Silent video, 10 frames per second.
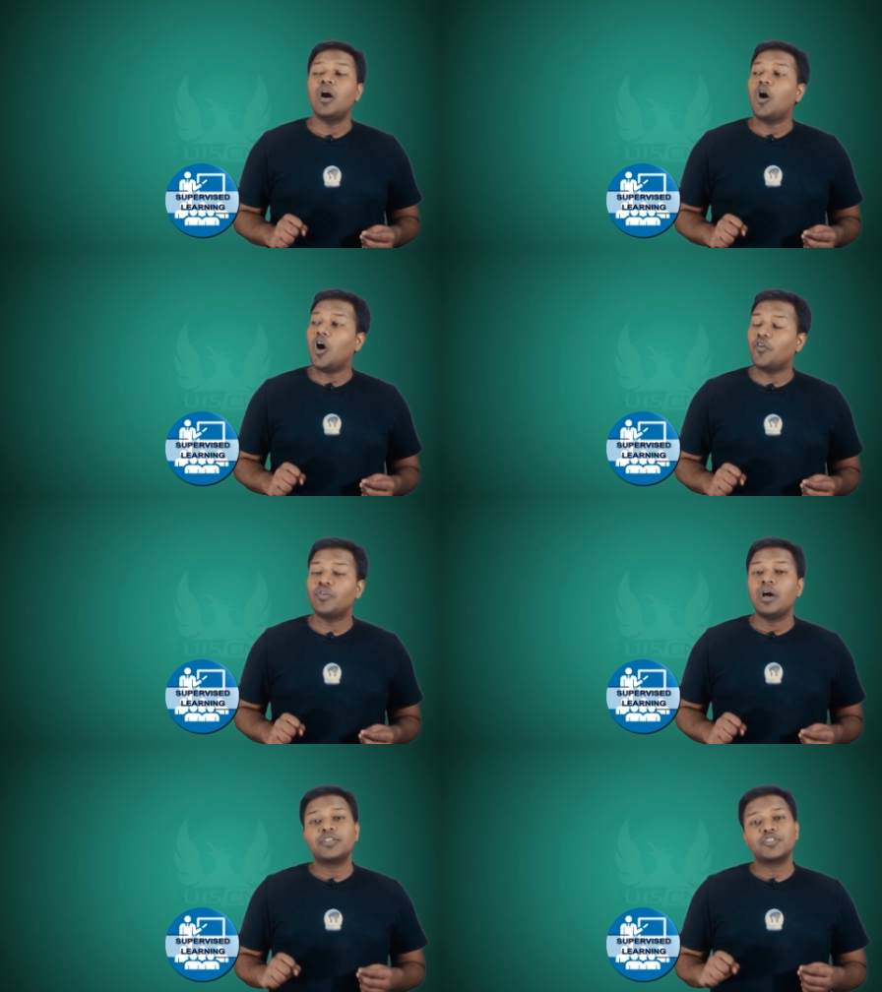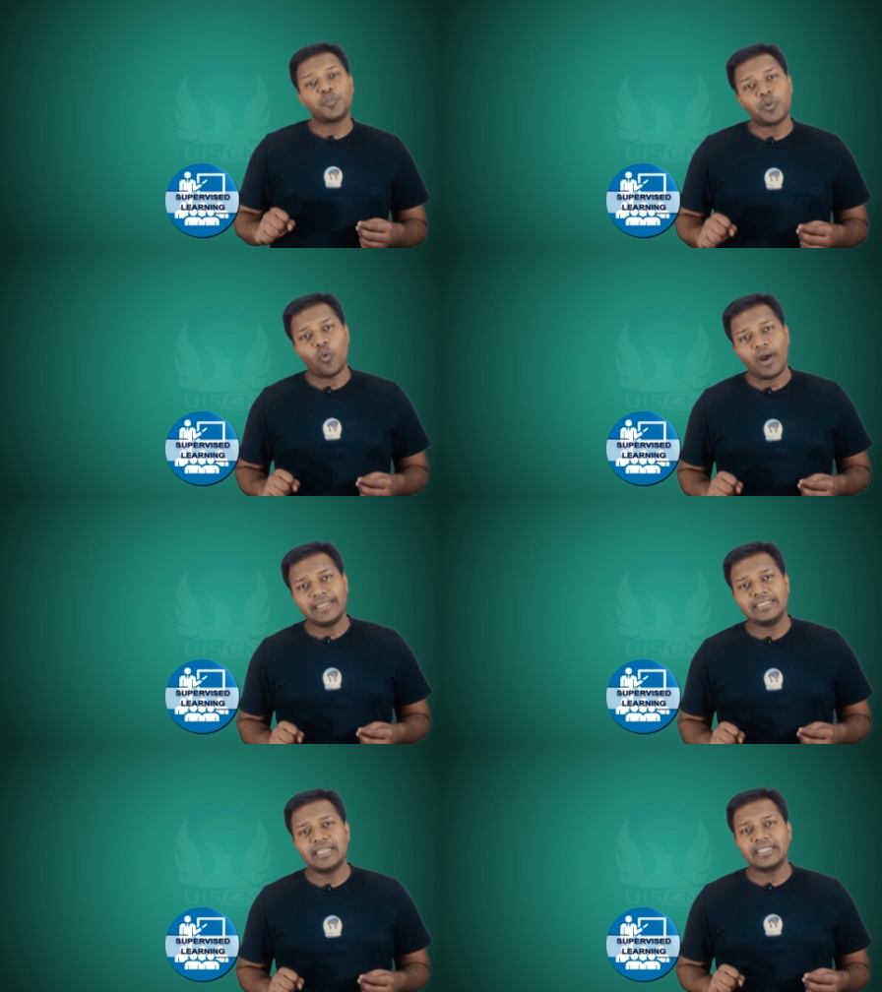of
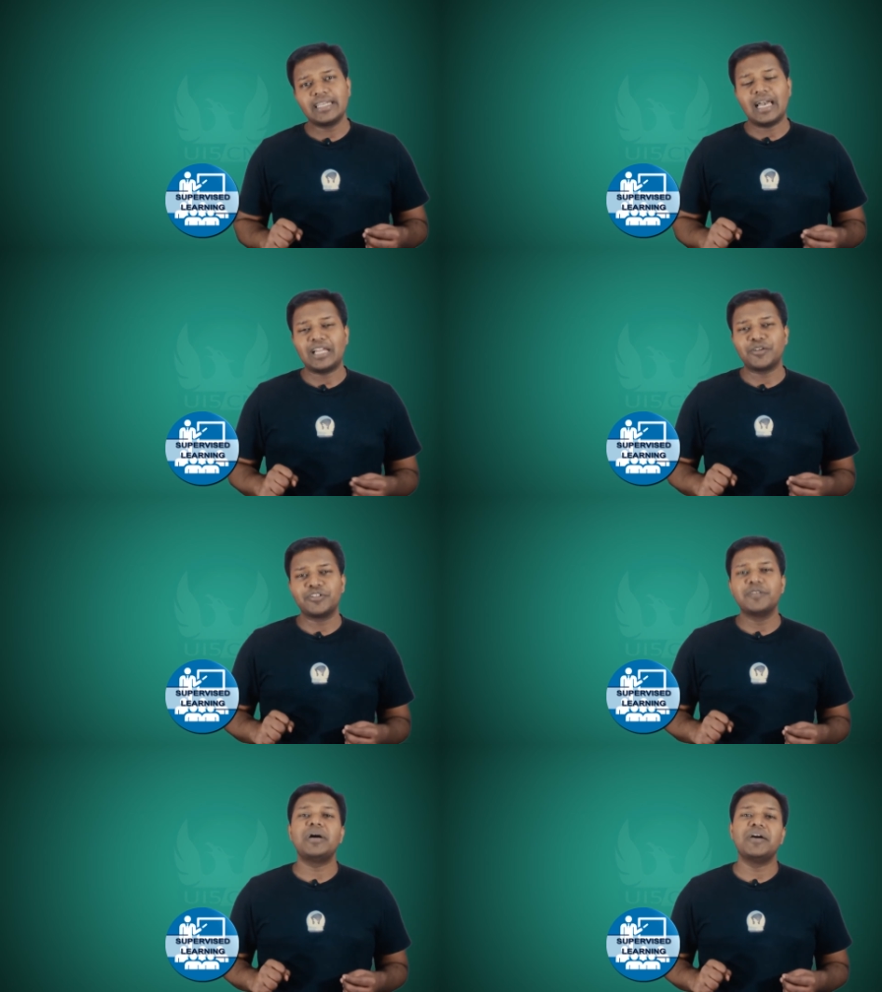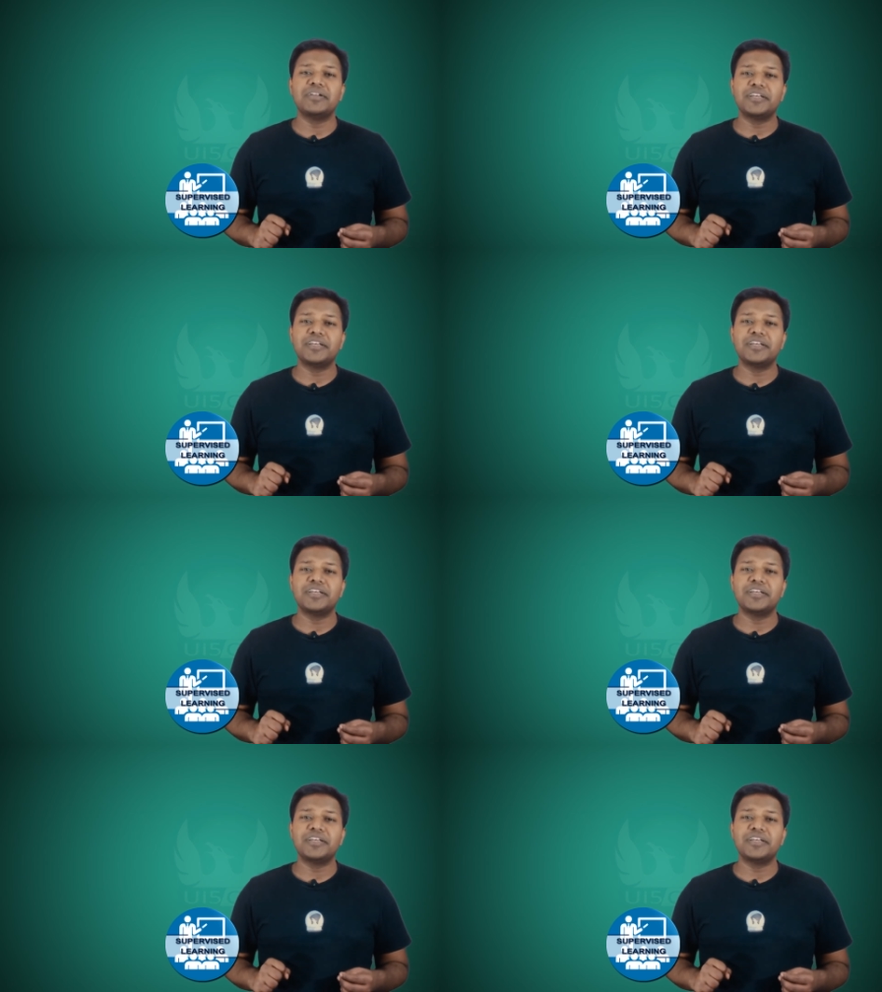supervised learning algorithm I will